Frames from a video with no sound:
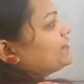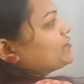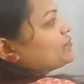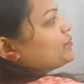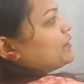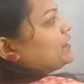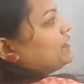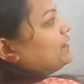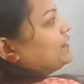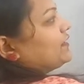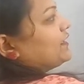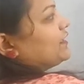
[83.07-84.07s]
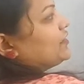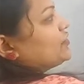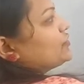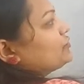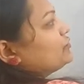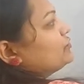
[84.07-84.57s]
it is 1,
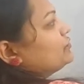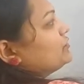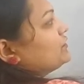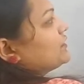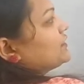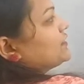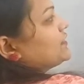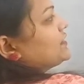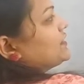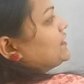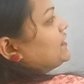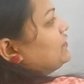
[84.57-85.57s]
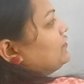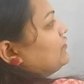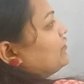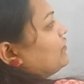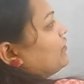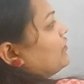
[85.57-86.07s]
then 2, then 3,
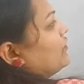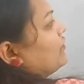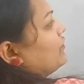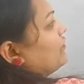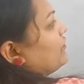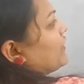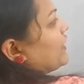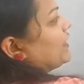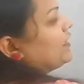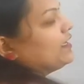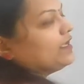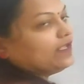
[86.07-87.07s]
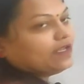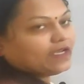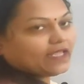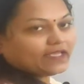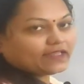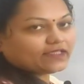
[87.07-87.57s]
4, 5
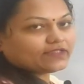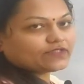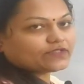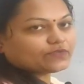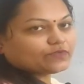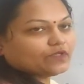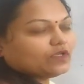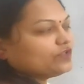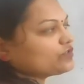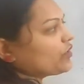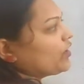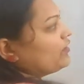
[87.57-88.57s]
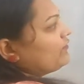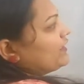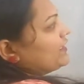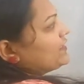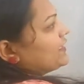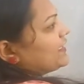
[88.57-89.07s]
like this. So
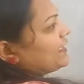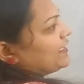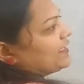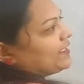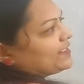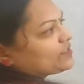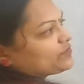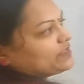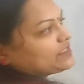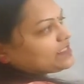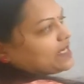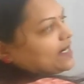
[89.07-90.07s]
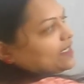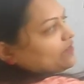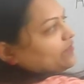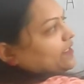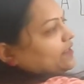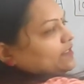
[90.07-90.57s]
always array index will start
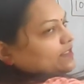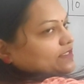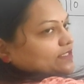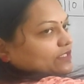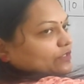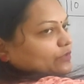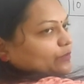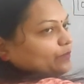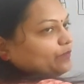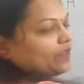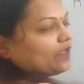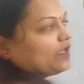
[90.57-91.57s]
with 0.